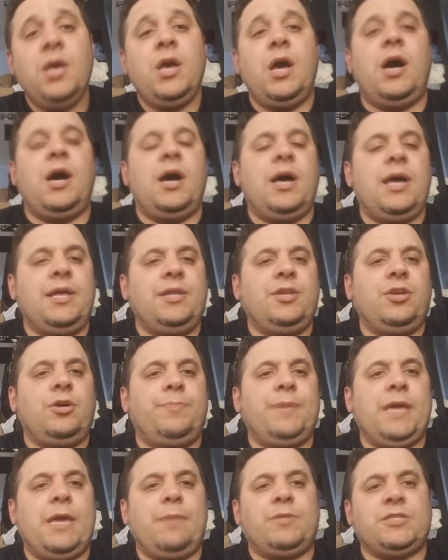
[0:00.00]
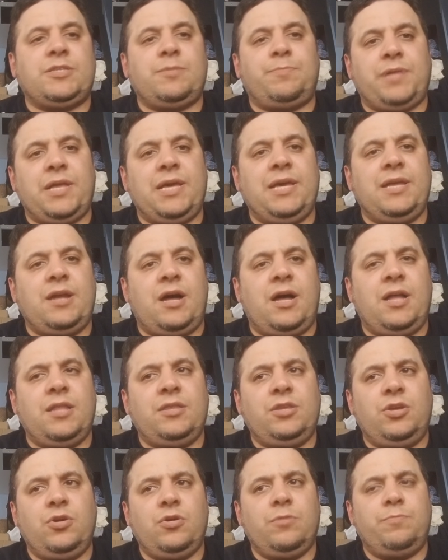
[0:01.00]
Uh, and you'll be able to play it
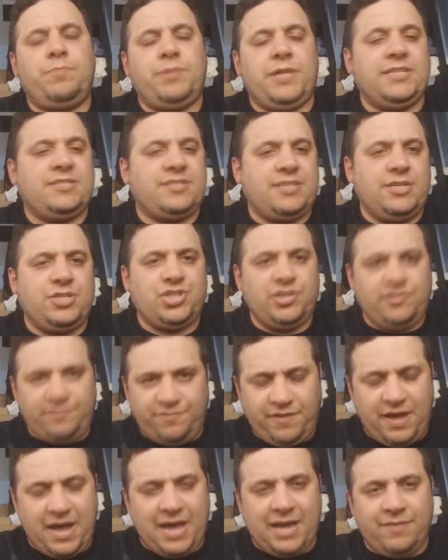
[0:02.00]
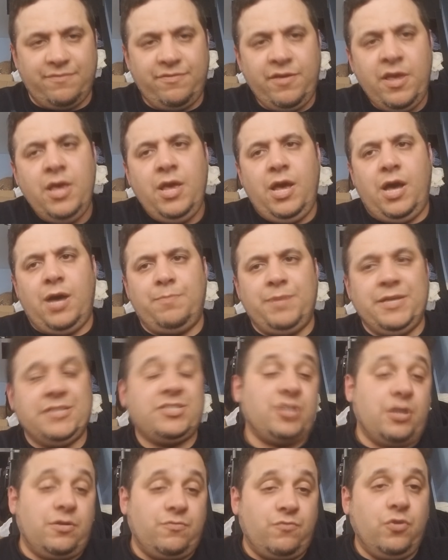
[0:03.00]
on your PlayStation 5 uh,
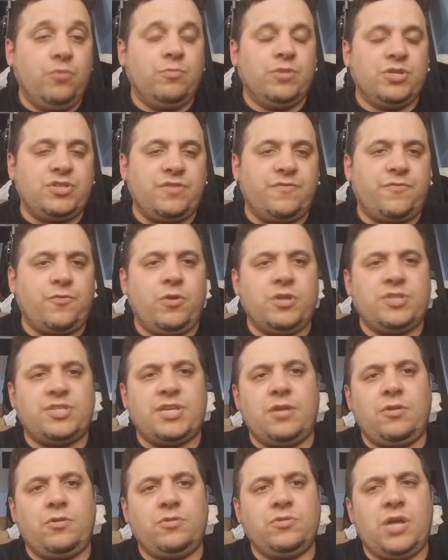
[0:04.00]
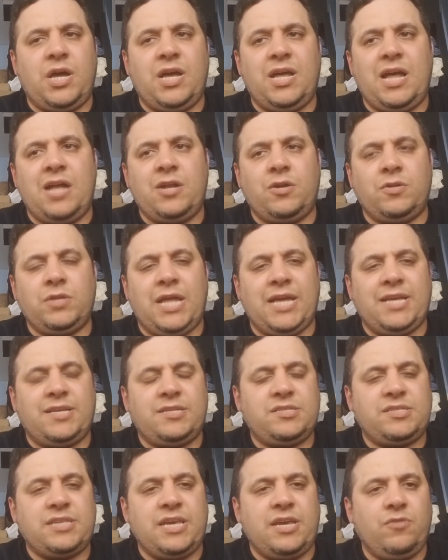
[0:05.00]
based on rumors. Of course, I don't, I, I don't
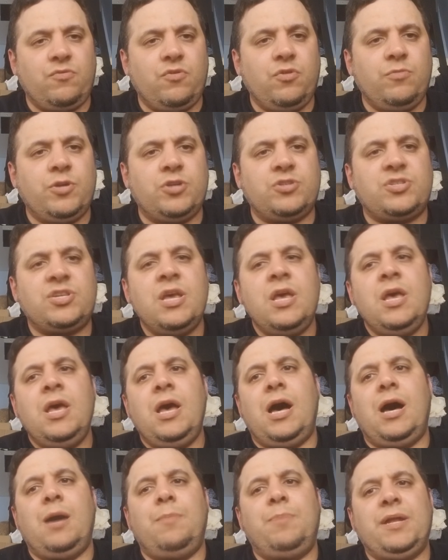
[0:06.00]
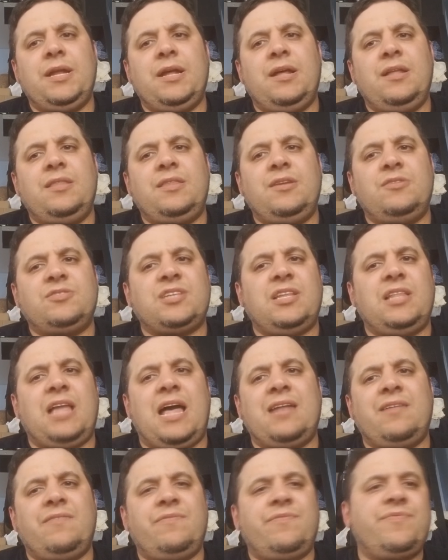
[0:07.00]
like saying rumors, uh, but uh, there's a
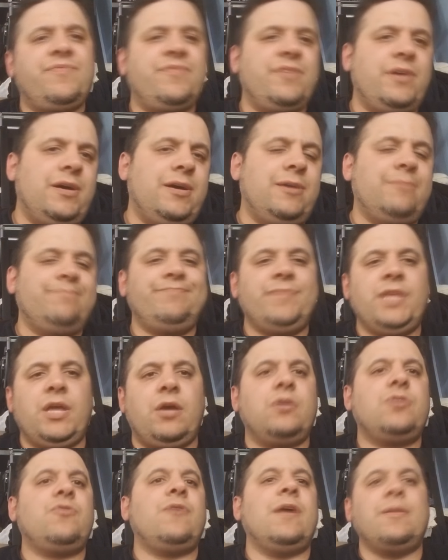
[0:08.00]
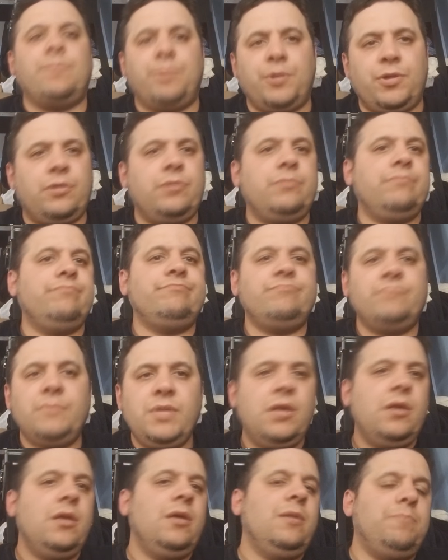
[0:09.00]
lot of, uh, you know, credible
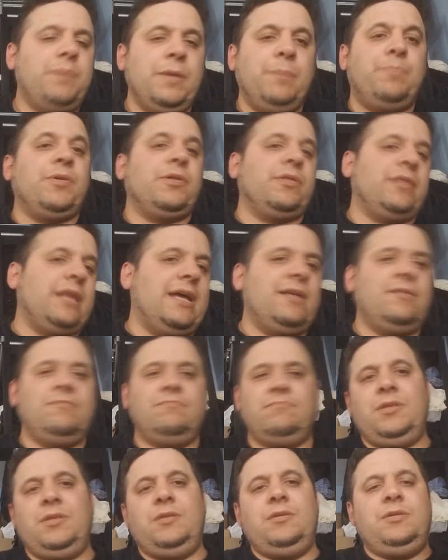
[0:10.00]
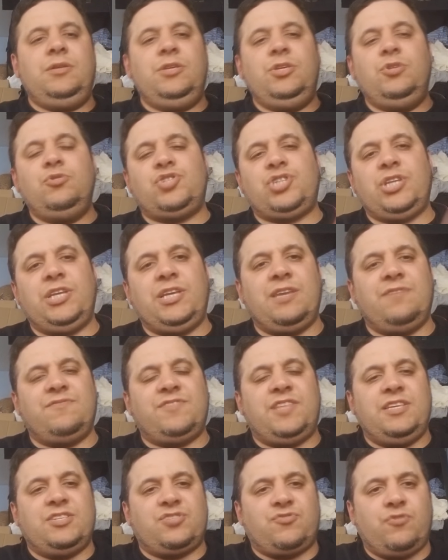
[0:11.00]
people that usually give
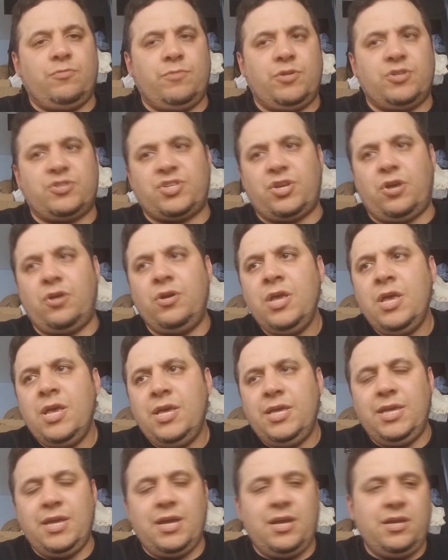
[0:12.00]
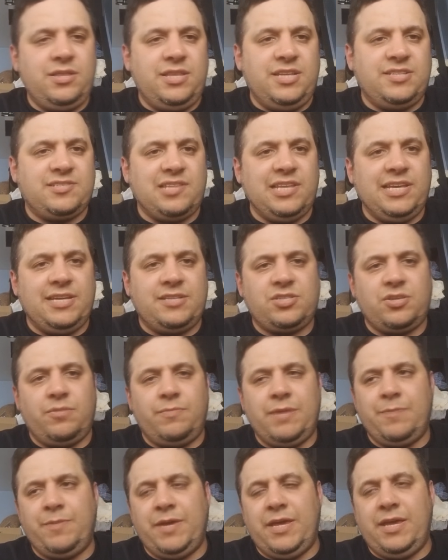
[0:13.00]
these rumors, so yeah, these leaks. So
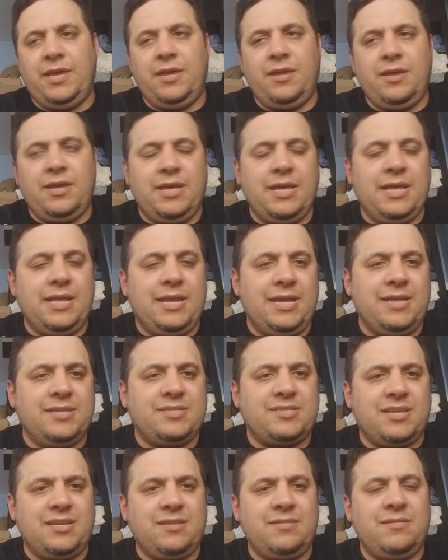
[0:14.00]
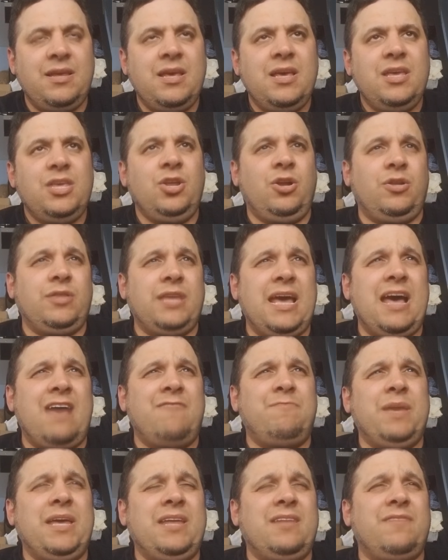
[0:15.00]
maybe it is, and you know they
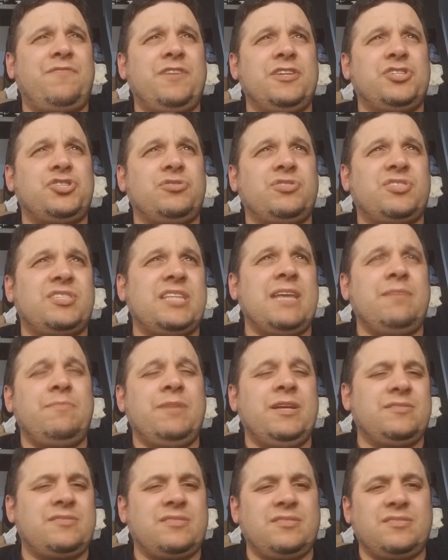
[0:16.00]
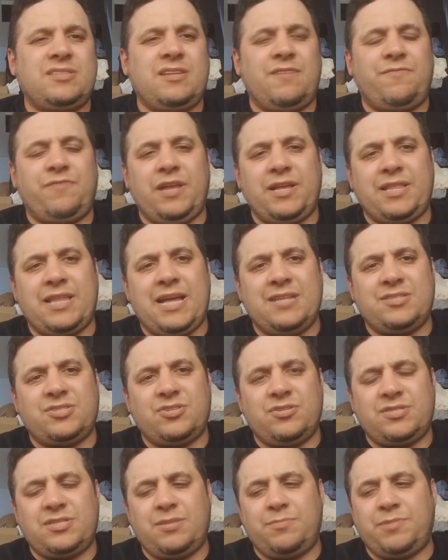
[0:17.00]
have made official statements and stuff like that.
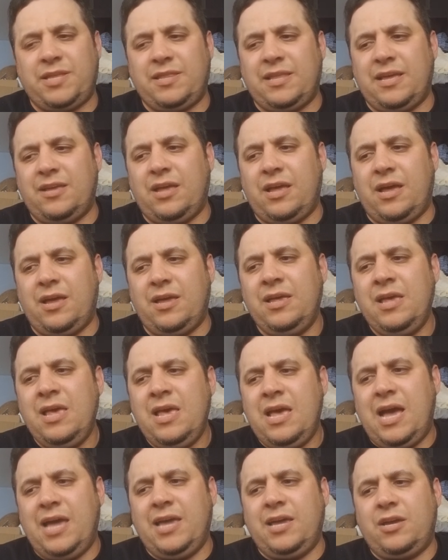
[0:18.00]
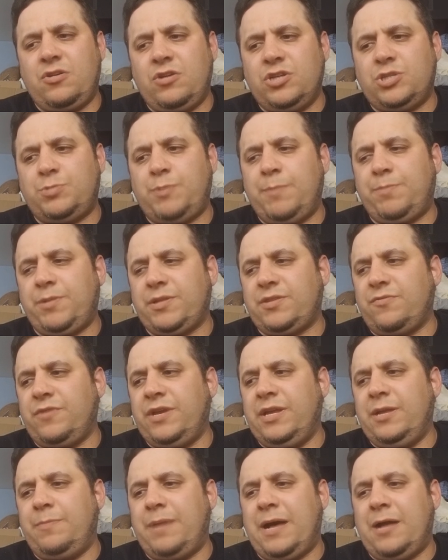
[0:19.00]
So it's something that I I encourage people to
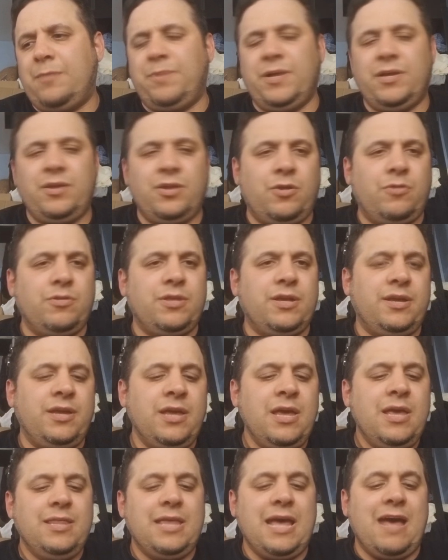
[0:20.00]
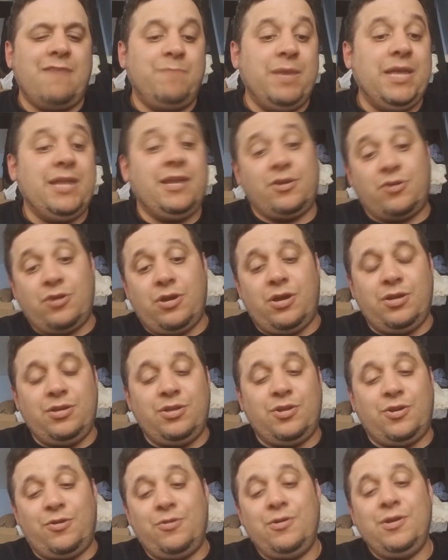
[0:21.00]
read about. But you know they they have made uh,
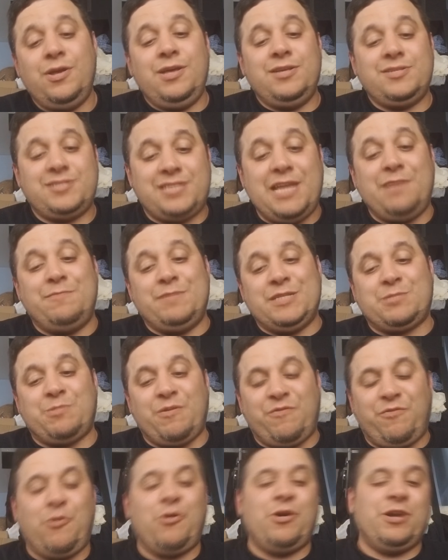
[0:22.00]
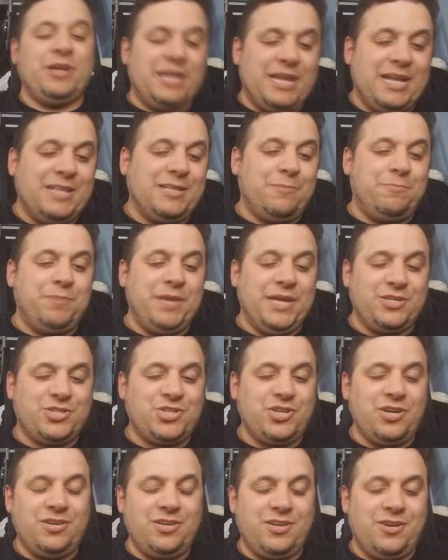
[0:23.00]
you know statements before, and it end up being
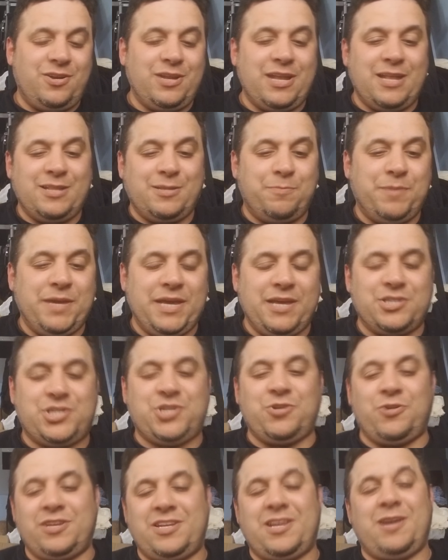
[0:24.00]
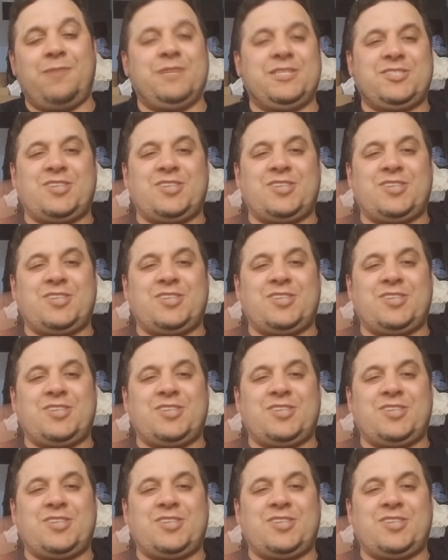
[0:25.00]
you know it end up being a shortcoming.